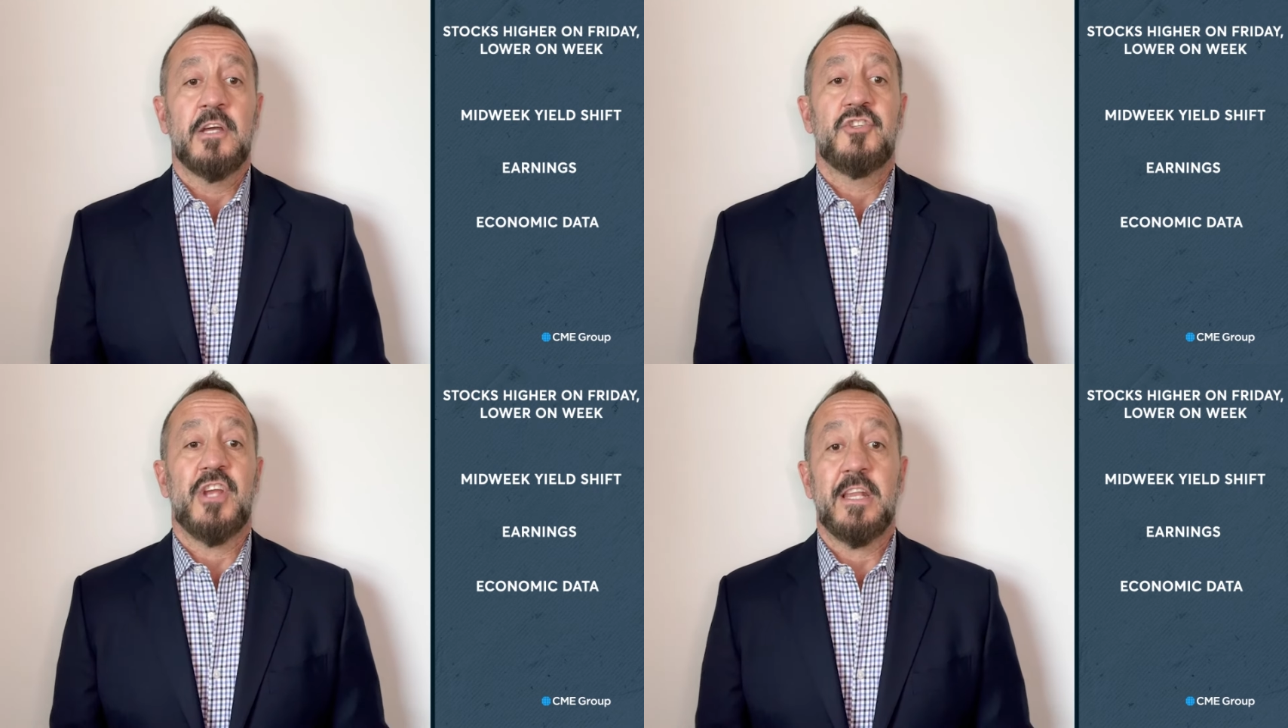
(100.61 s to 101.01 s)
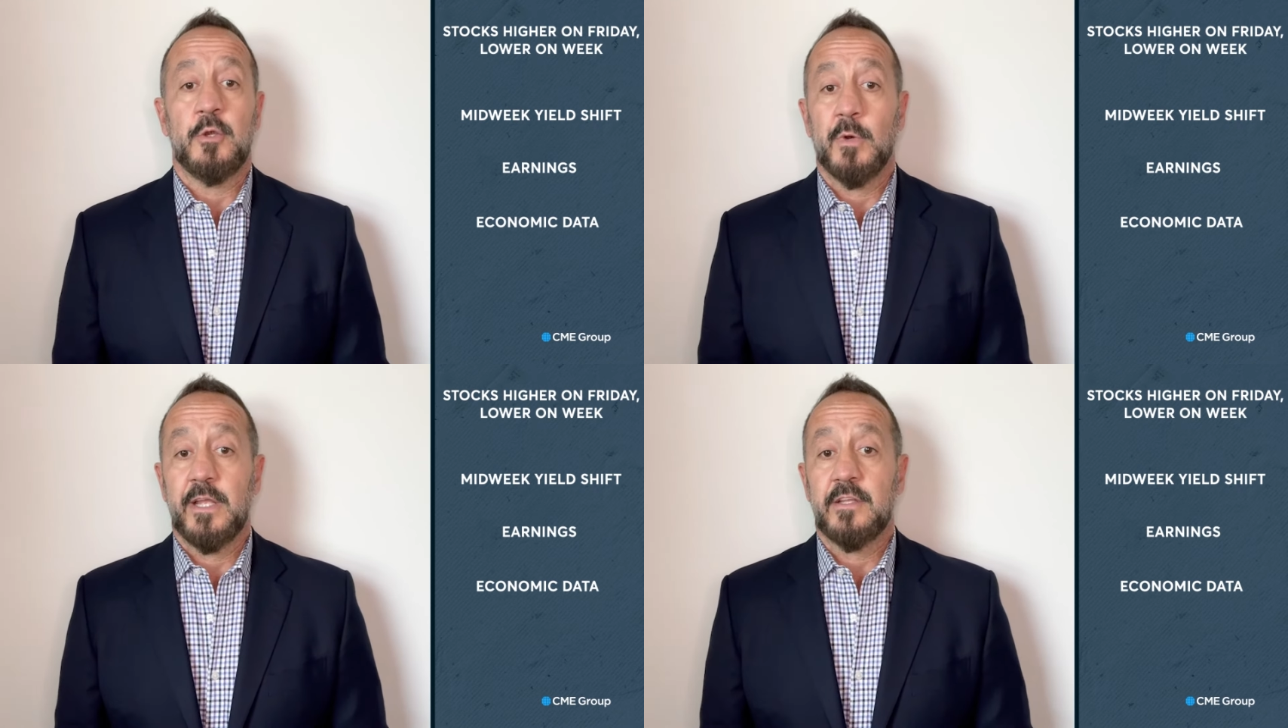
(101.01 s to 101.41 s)

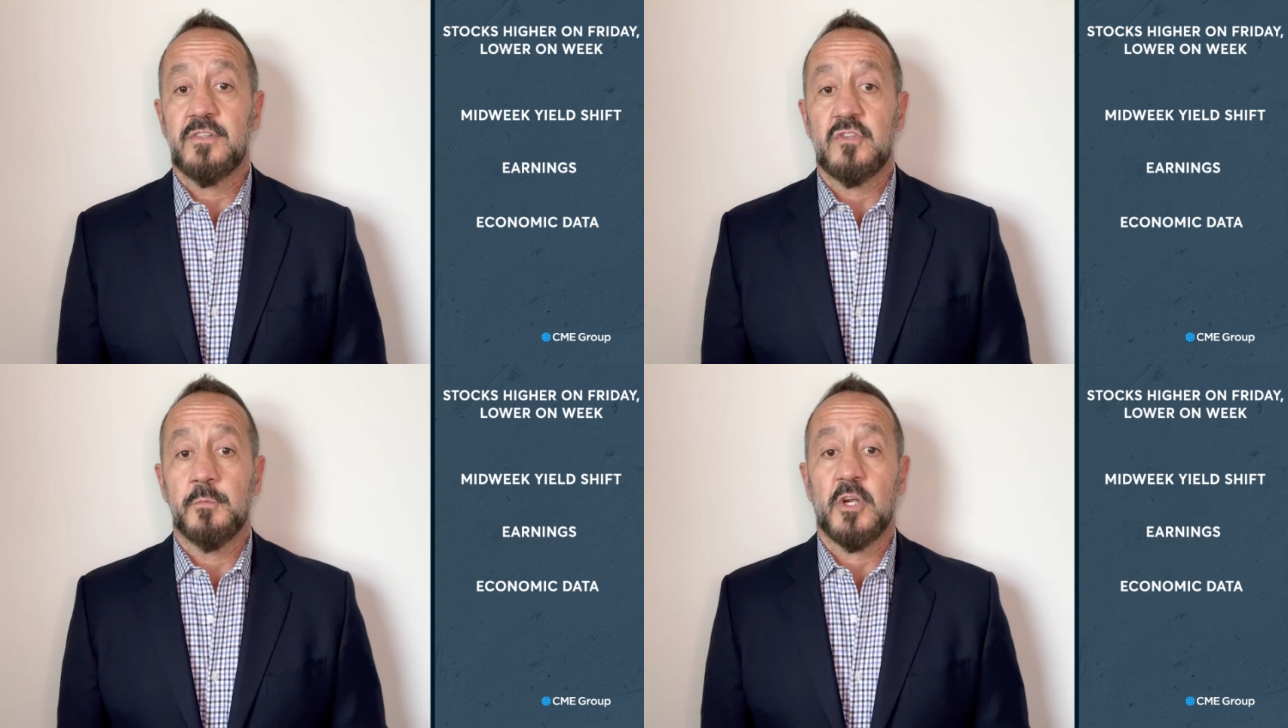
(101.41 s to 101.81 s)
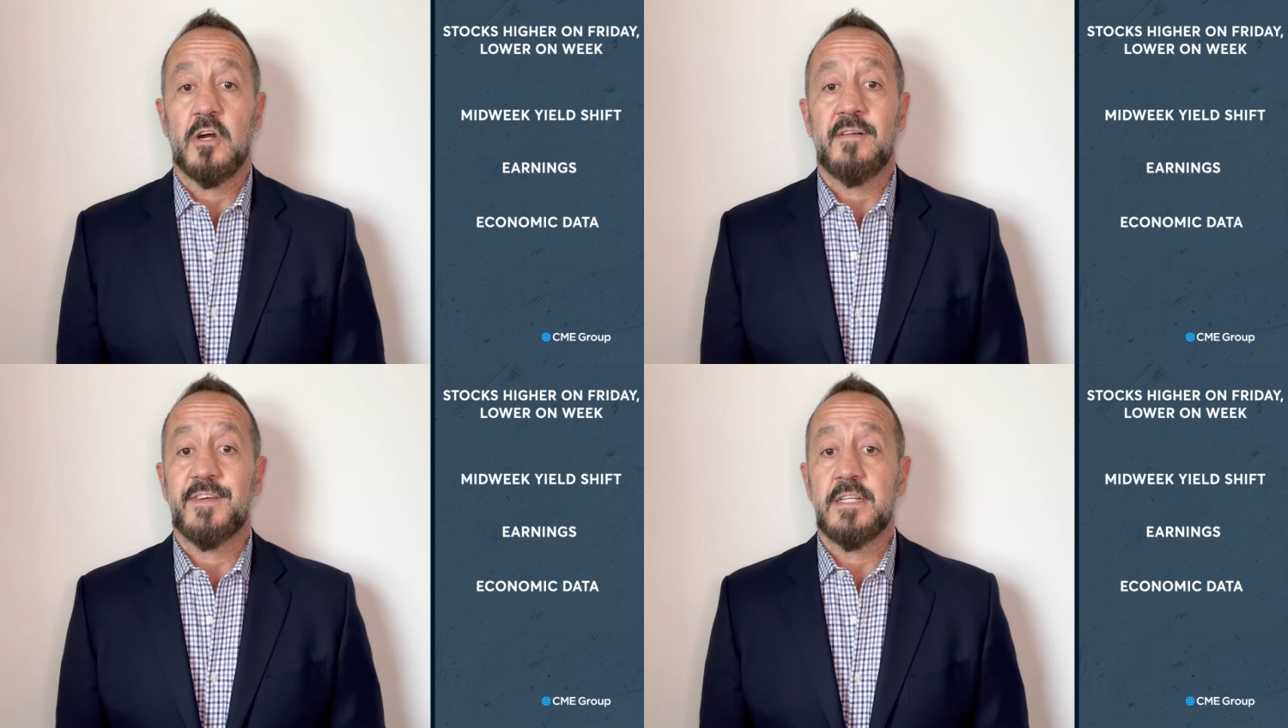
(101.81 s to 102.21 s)
January consumer
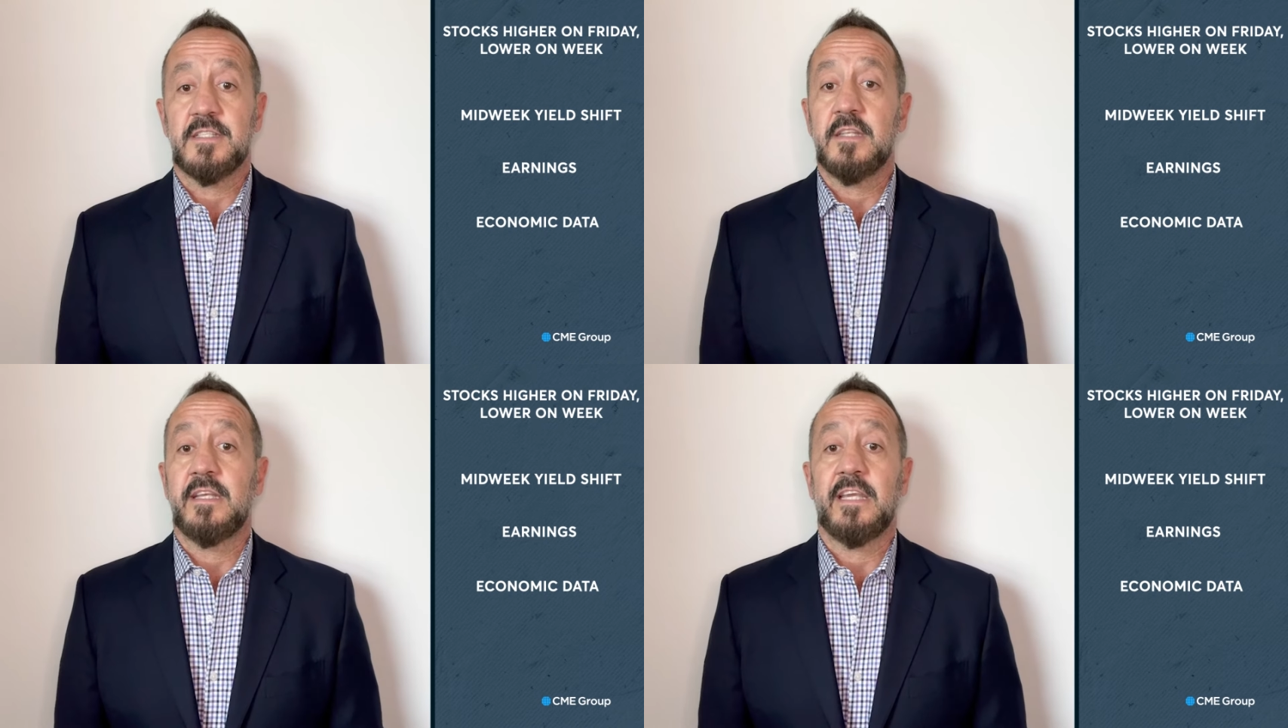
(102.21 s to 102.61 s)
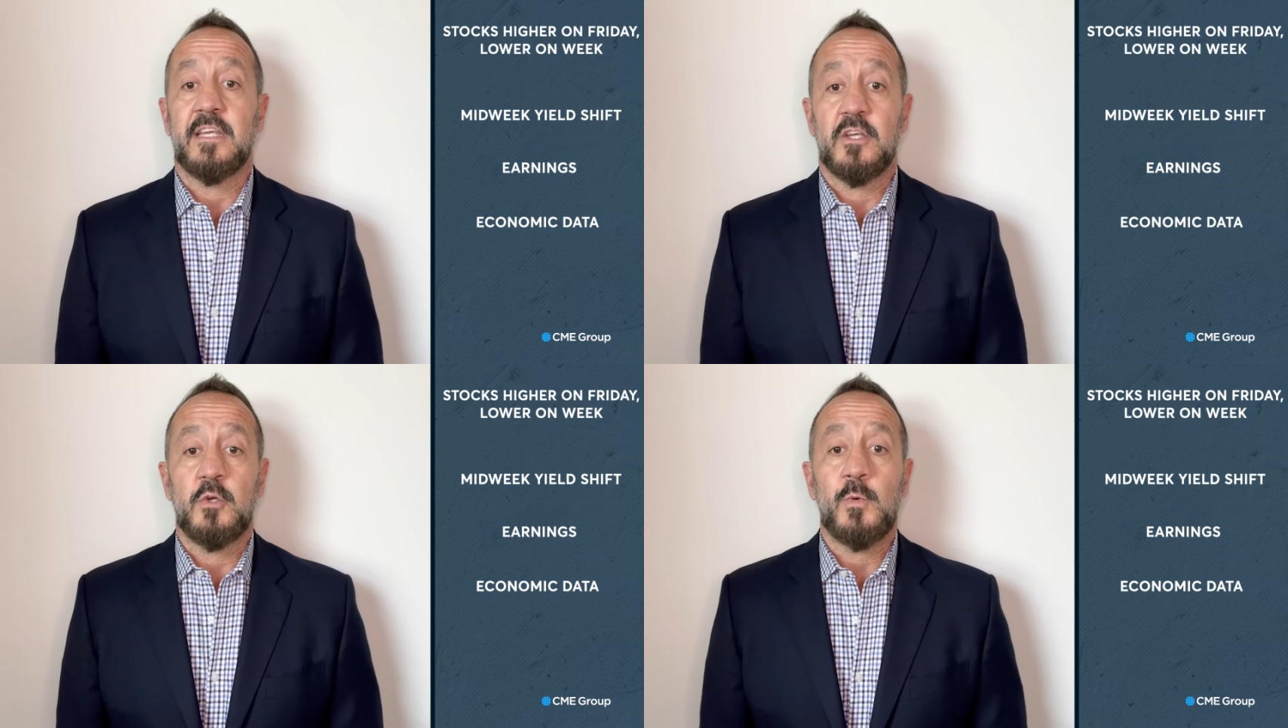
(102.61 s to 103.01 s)
confidence in the
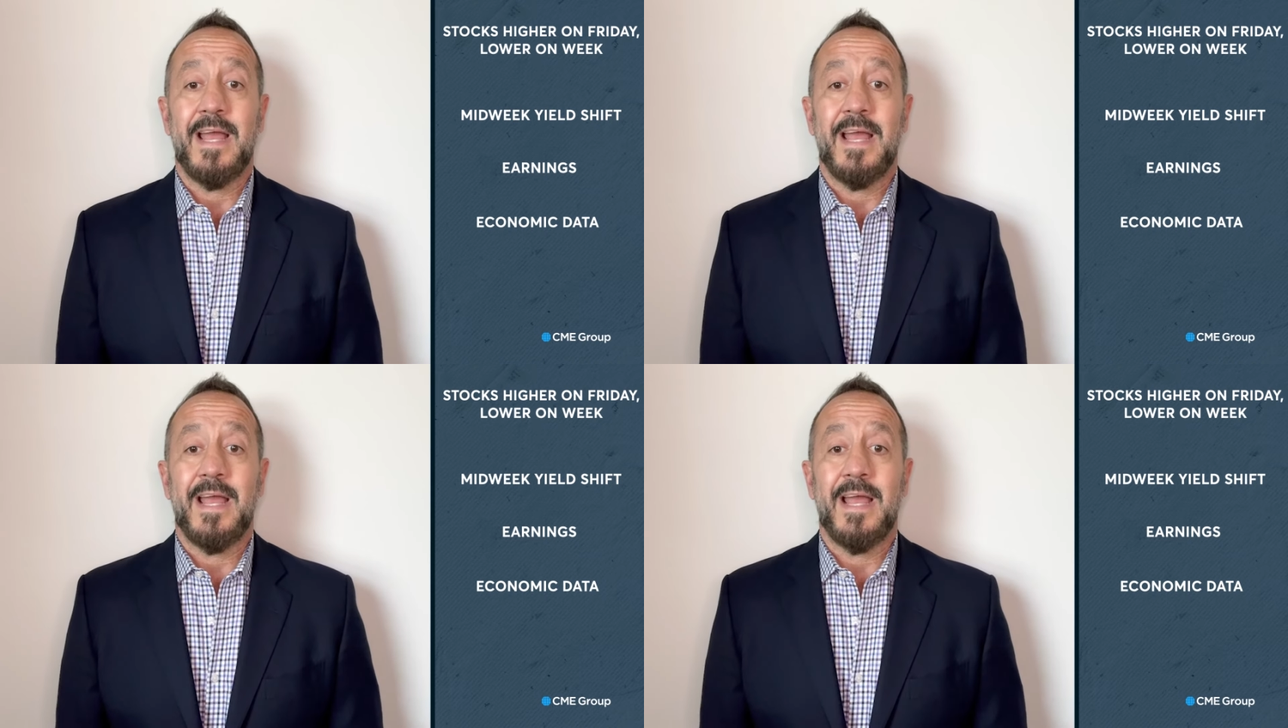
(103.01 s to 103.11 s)
EU,